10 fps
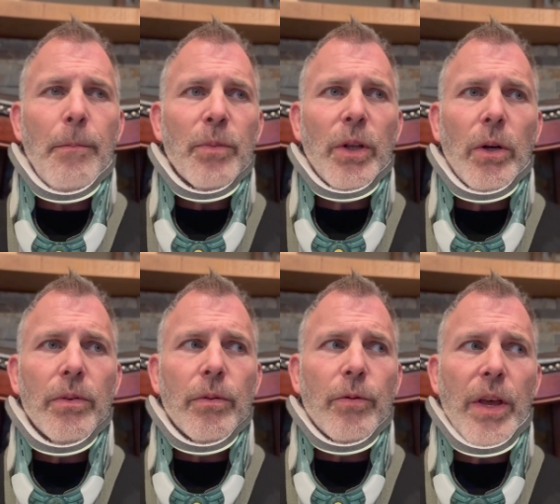
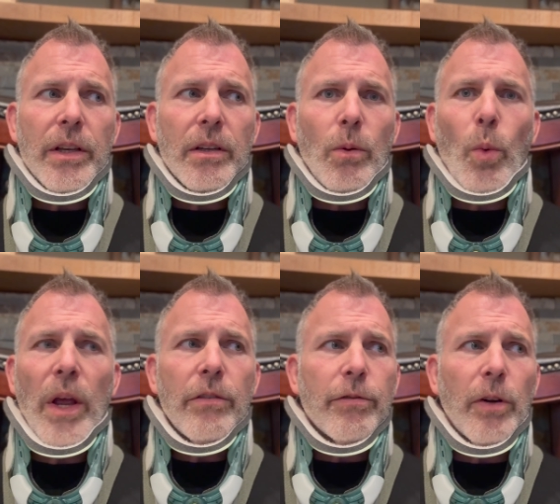that
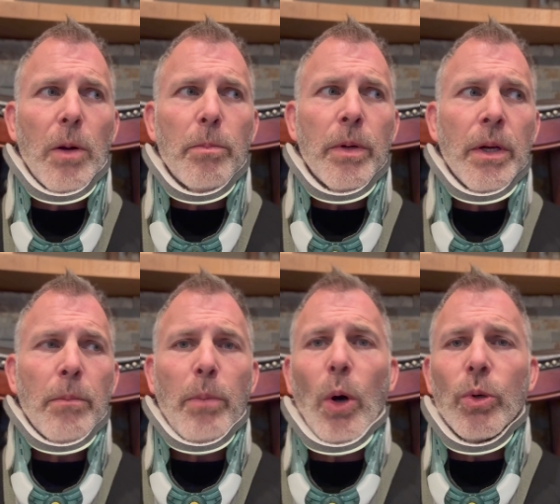went from
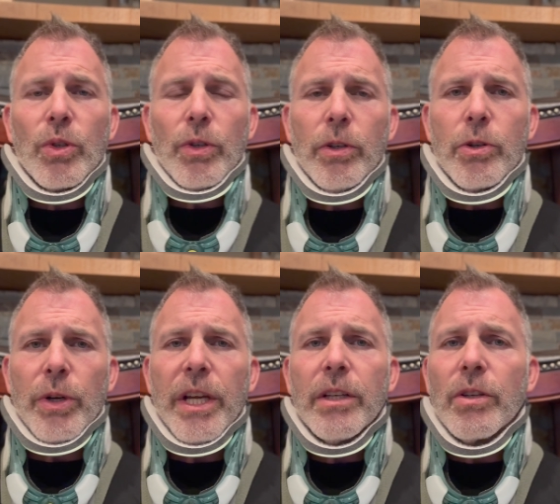
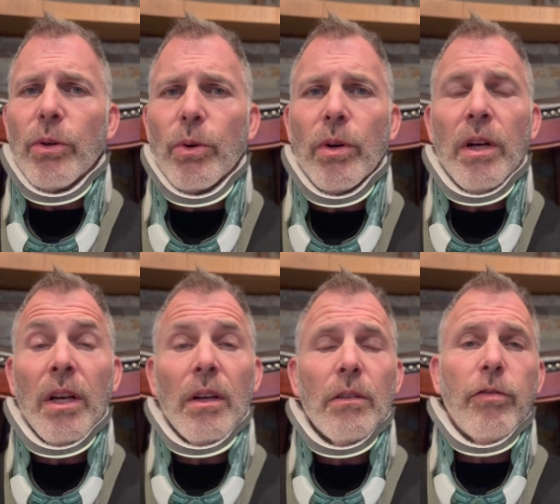post-surgery to
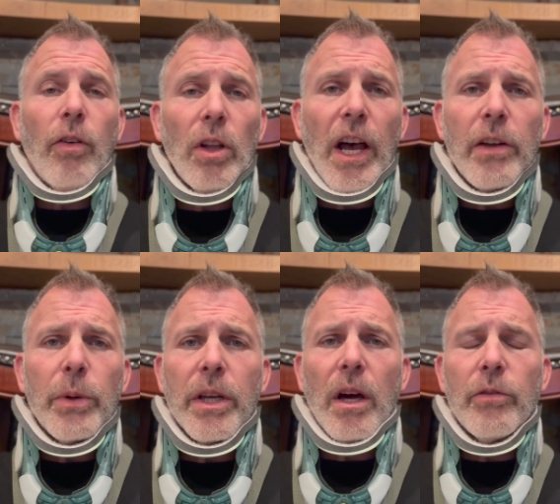full-on
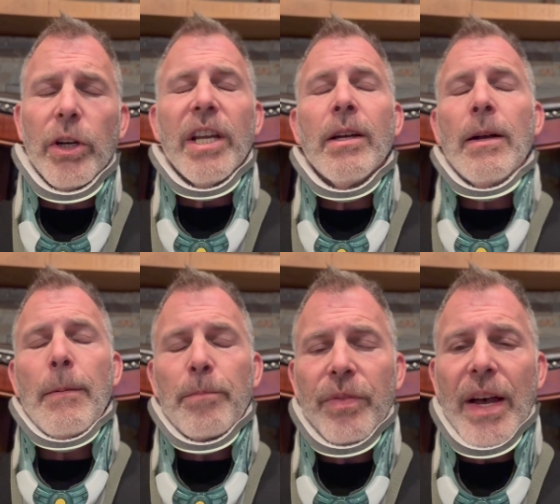recovery.
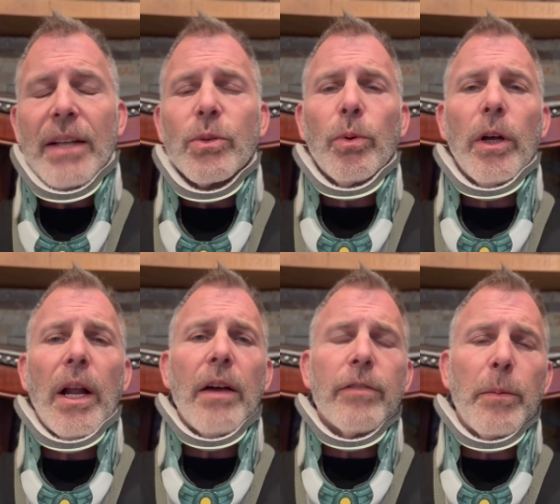That's
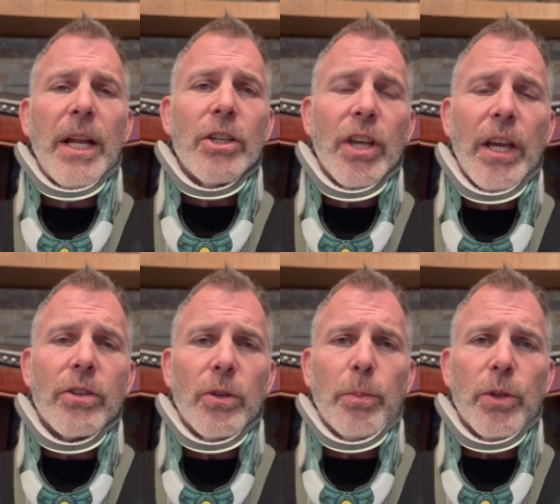what, from an
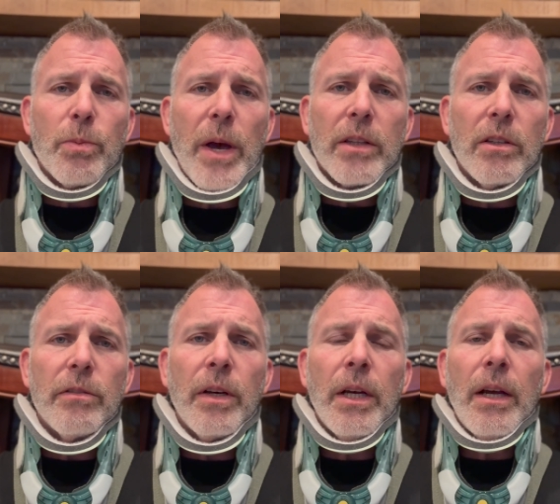educational
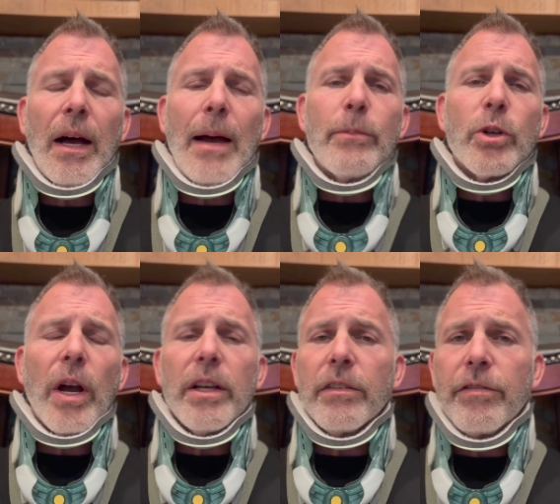perspective, I'm
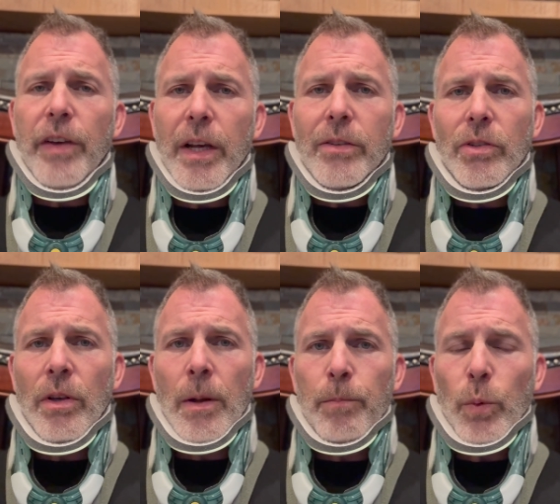trying to fix
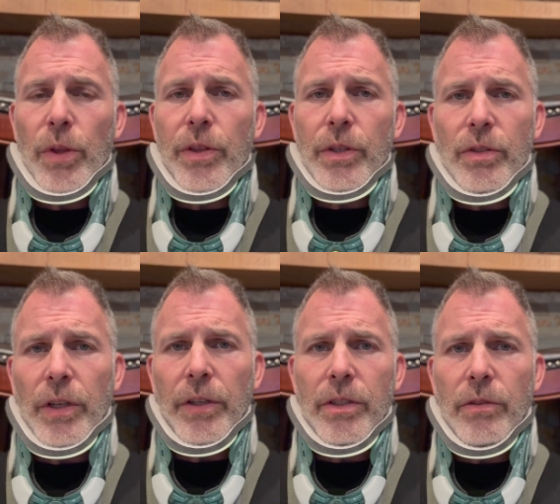with this
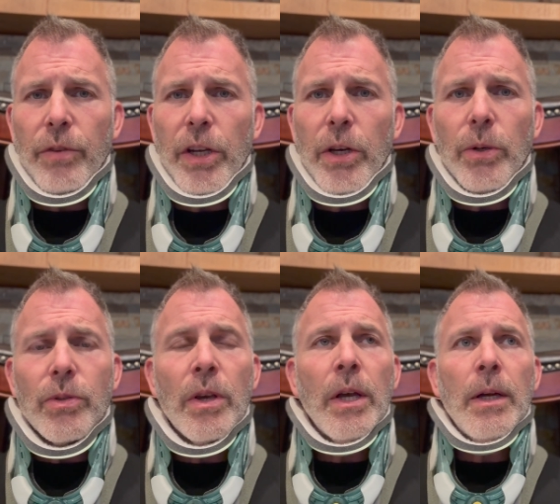series of videos.